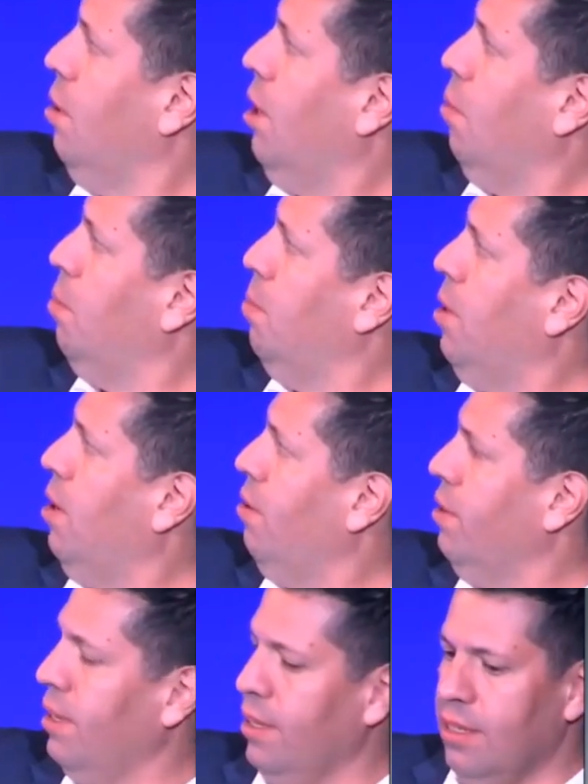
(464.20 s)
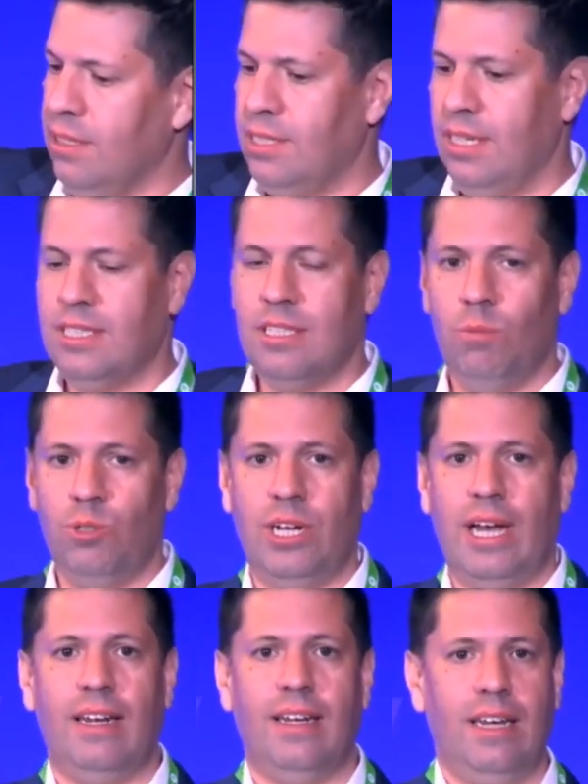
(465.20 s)
upper part of the system, which
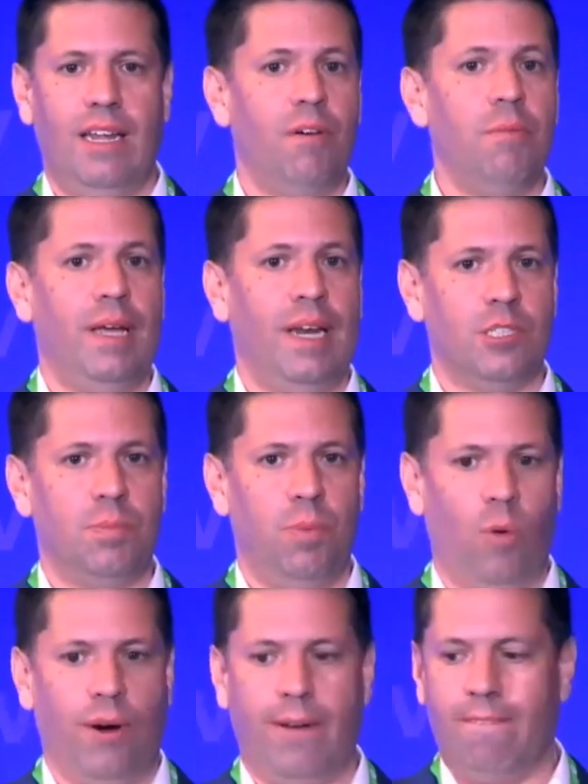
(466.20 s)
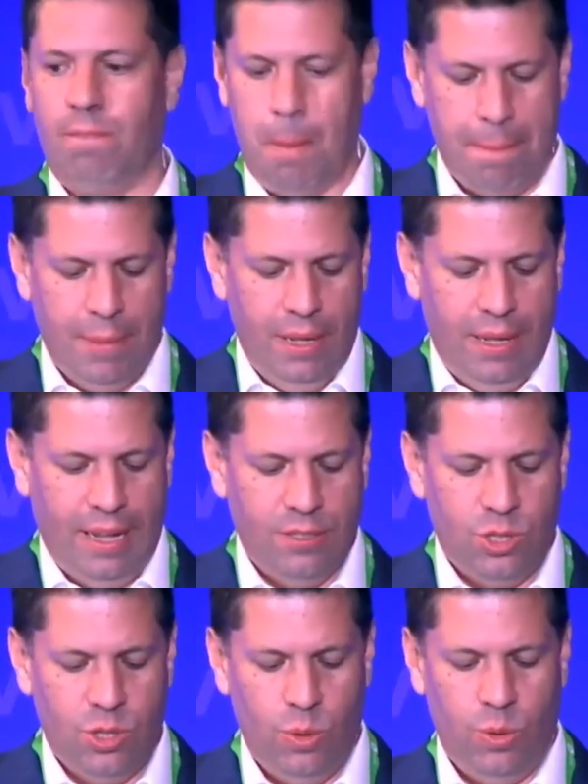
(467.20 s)
had never been explored. And
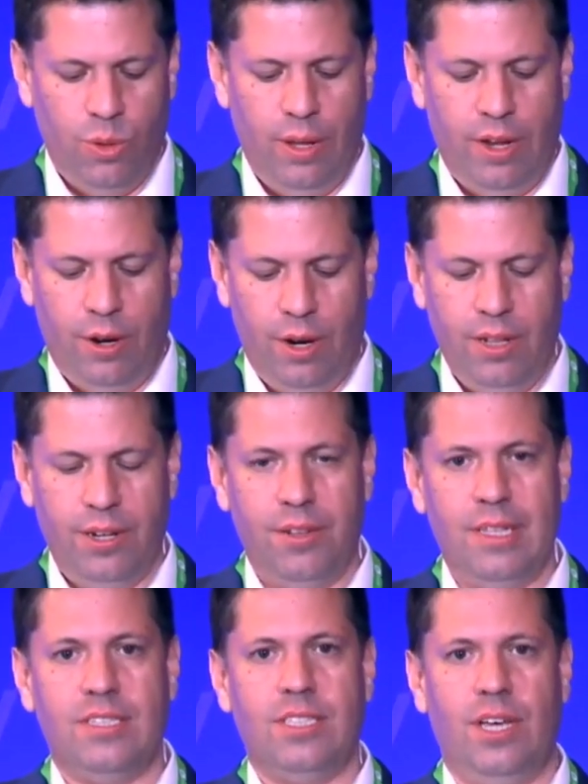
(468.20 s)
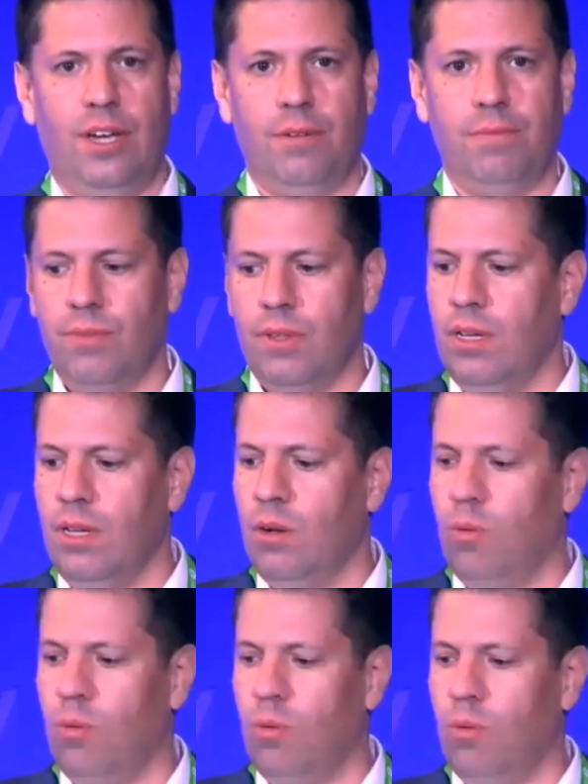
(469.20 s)
so earlier this year,
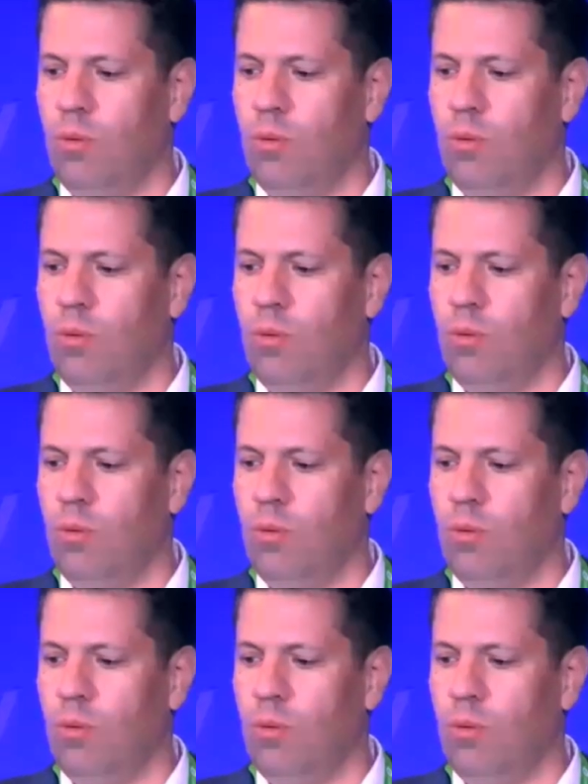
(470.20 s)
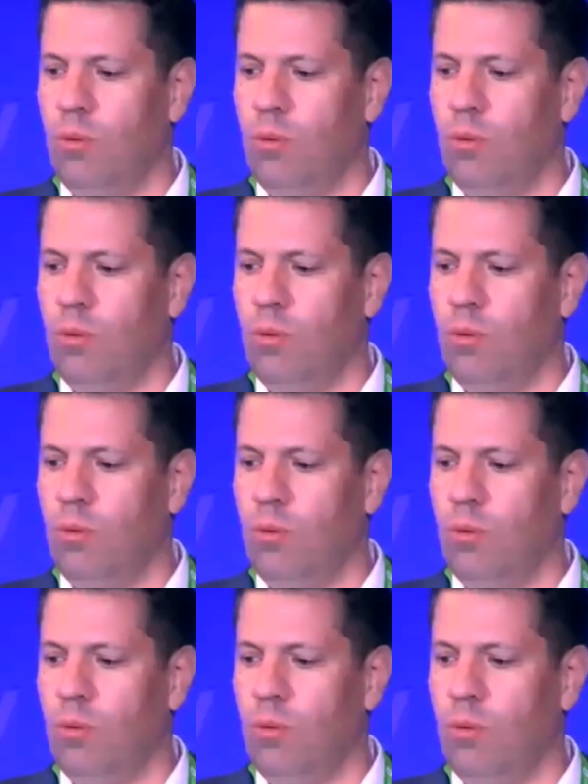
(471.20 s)
we had a very successful
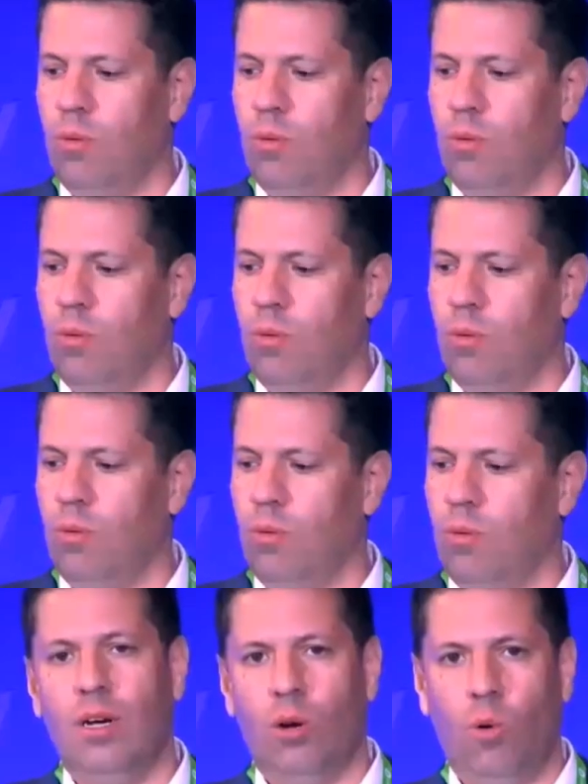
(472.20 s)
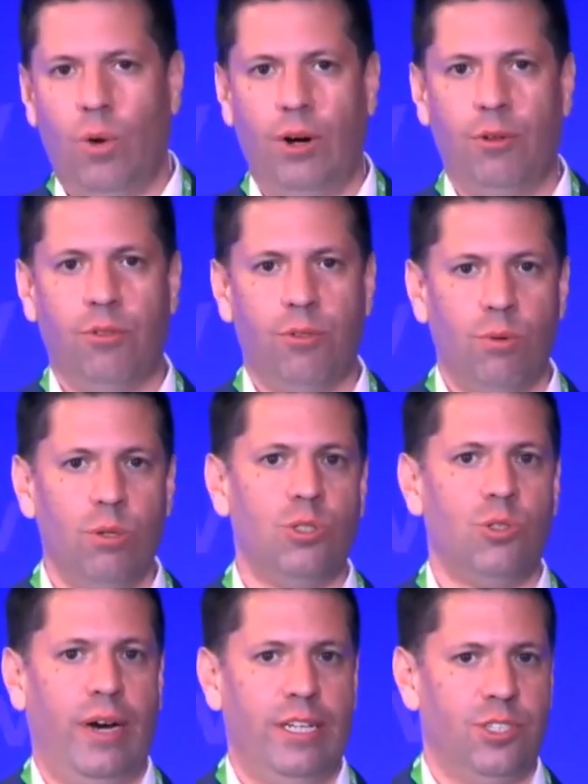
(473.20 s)
exploration campaign where, through
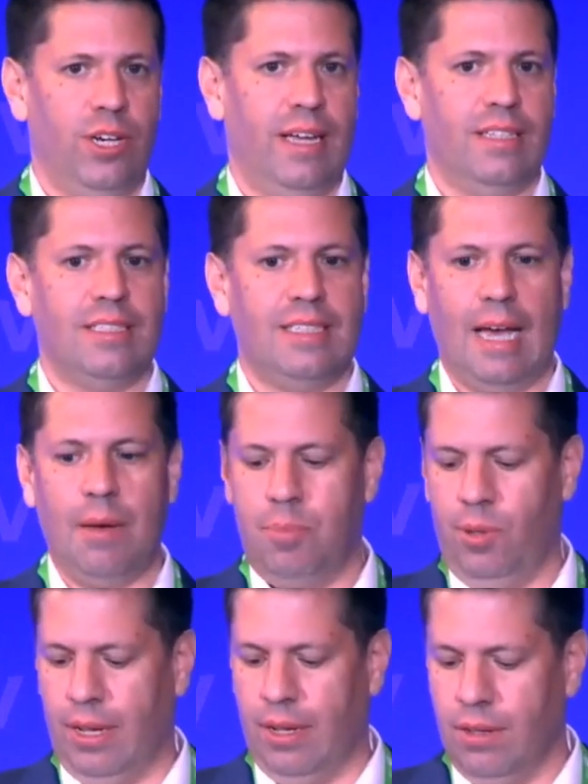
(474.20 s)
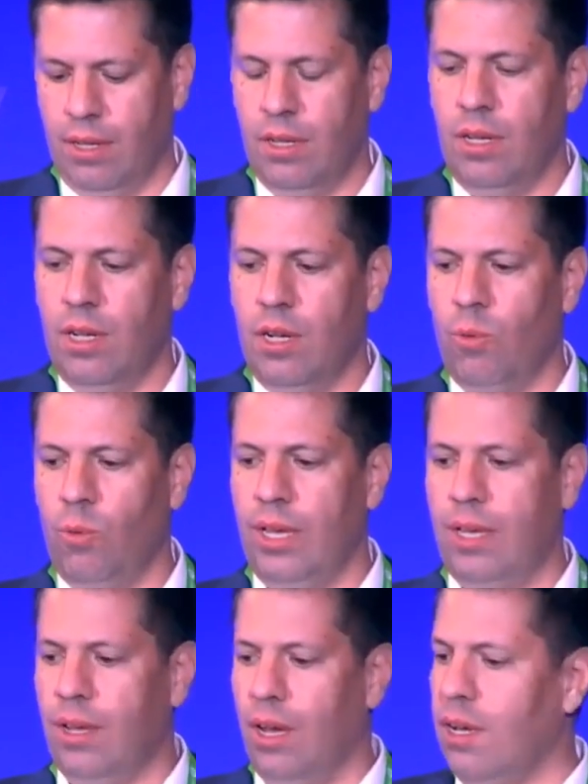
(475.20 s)
trenching and sampling,
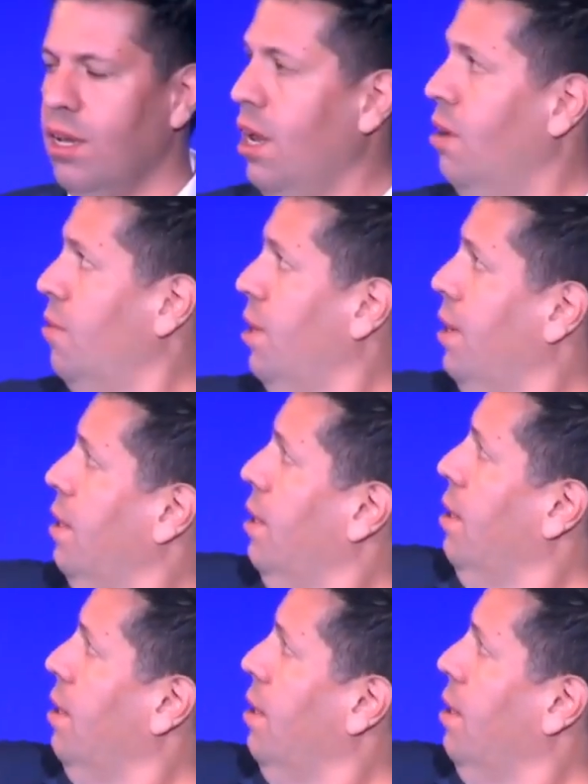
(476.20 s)
we uncovered